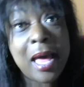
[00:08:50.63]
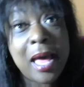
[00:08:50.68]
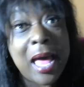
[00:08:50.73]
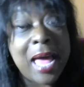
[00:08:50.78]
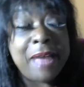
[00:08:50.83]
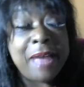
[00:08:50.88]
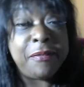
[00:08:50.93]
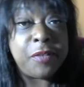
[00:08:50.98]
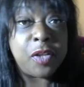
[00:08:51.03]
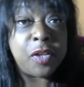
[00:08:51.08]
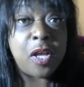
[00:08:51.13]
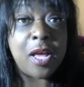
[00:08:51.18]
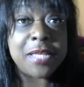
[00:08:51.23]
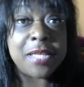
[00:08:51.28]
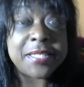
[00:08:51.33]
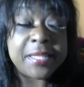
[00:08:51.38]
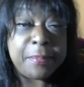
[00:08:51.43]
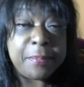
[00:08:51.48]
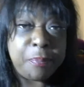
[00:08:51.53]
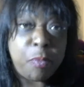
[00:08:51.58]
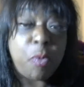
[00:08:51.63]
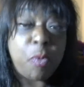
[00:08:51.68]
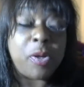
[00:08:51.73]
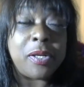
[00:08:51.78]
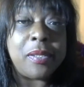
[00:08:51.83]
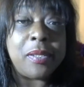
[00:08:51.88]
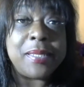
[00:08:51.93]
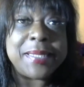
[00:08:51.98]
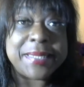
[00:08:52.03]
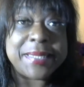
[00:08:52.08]
The
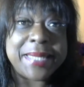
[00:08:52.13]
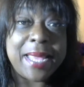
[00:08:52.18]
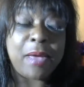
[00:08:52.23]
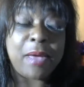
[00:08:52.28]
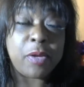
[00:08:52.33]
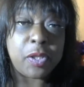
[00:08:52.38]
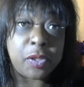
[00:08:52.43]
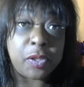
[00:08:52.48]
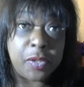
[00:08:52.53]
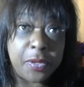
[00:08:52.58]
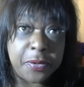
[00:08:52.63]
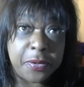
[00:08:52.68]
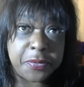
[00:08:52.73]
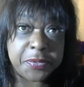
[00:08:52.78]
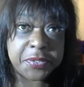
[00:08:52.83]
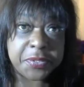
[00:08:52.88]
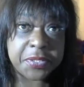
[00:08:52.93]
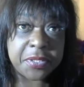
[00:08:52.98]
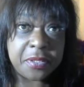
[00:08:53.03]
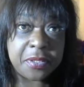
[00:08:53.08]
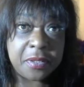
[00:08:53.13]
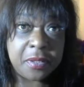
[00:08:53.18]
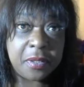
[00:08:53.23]
portal is now closed.